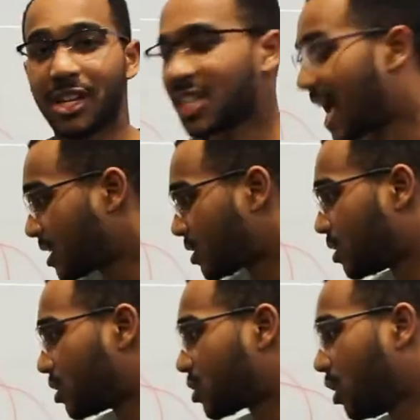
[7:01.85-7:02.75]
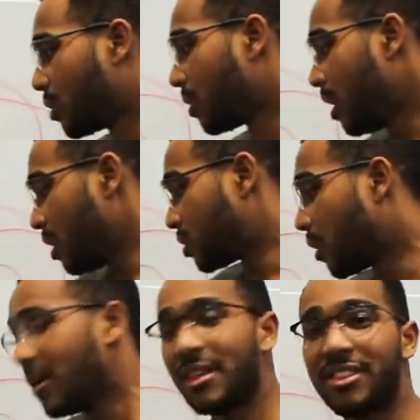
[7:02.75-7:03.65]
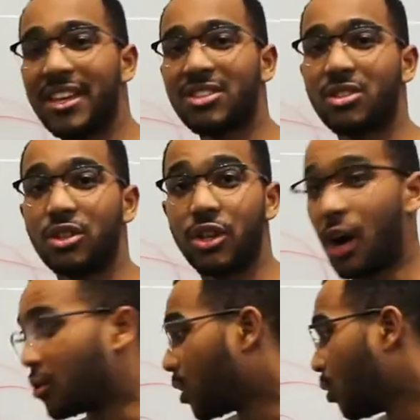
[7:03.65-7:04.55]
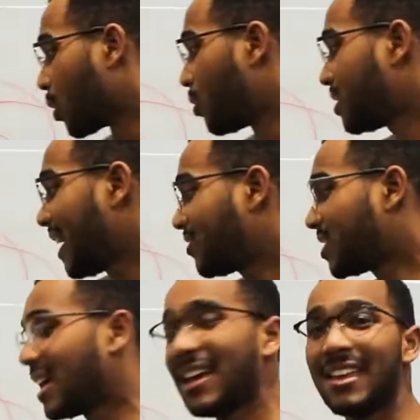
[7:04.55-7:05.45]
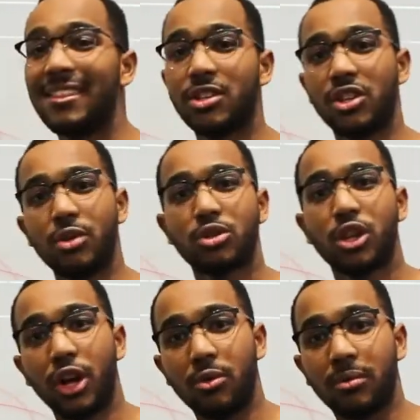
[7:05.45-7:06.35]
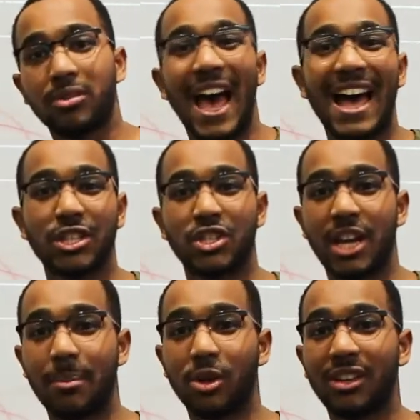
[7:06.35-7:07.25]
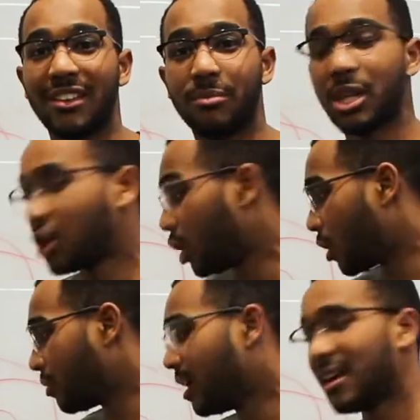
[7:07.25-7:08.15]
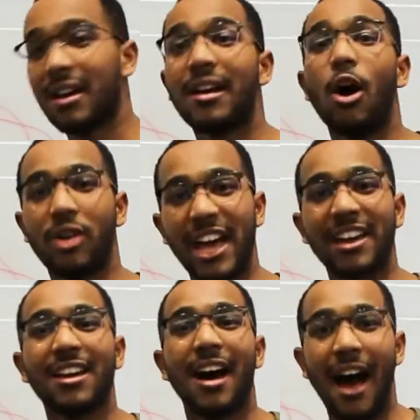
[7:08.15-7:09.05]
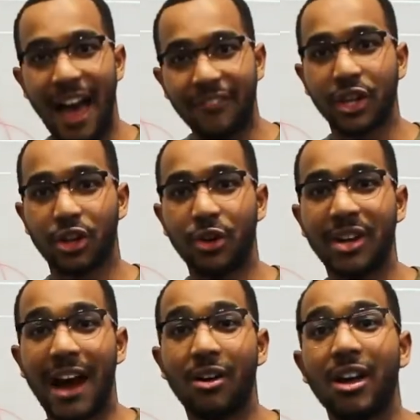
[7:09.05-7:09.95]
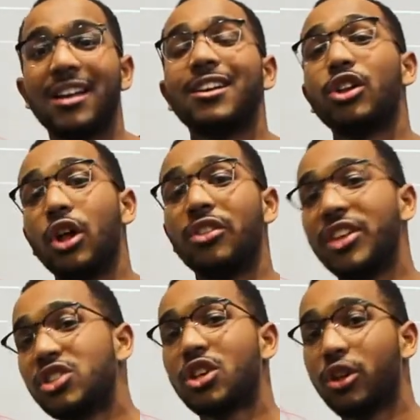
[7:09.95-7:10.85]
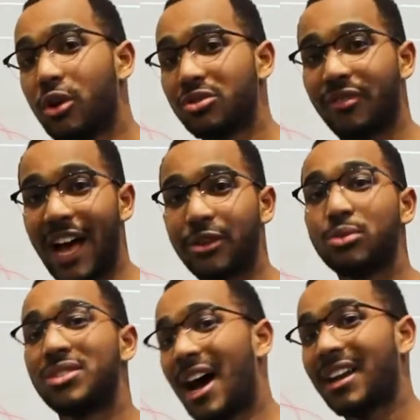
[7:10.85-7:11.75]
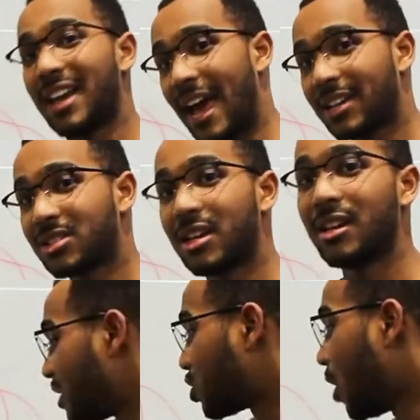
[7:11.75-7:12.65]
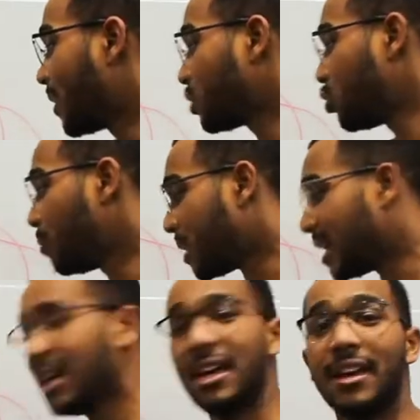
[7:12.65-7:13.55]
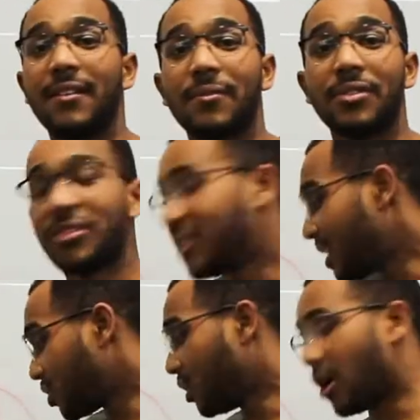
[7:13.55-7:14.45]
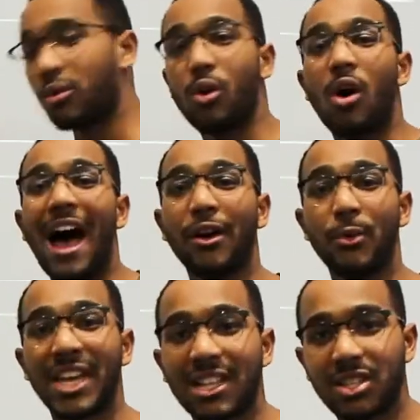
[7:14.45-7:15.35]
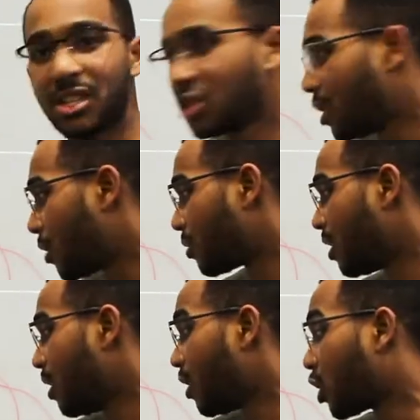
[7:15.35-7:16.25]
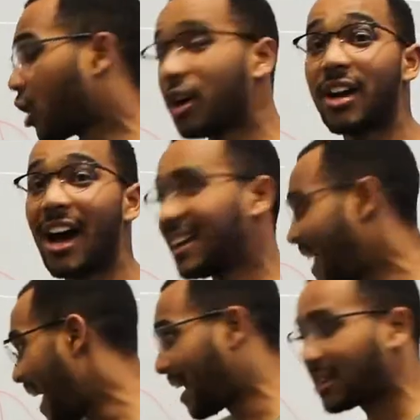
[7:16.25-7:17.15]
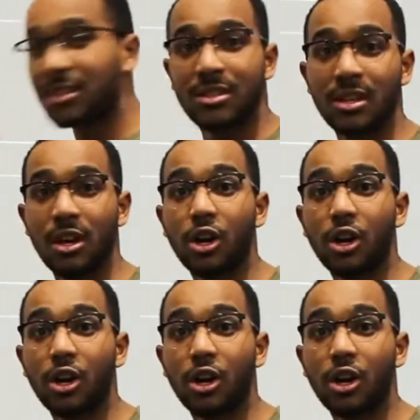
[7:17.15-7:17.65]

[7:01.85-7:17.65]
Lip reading: us access to this clone. So this node, we're going to have to say, this node's clone, hash table, give me the clone. Okay, I have the clone now. This clone's value, .next, is going to be this node. How do we get to this node? cur.next